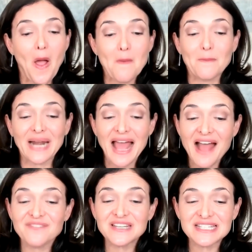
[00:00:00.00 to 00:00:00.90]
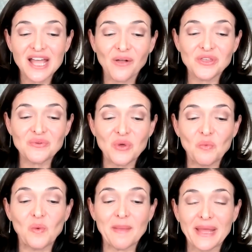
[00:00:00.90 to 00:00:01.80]
But I have to tell you, the
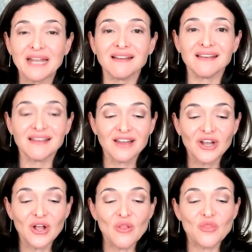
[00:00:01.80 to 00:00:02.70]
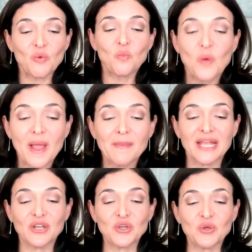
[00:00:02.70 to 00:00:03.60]

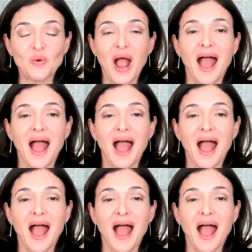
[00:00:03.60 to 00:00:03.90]
women who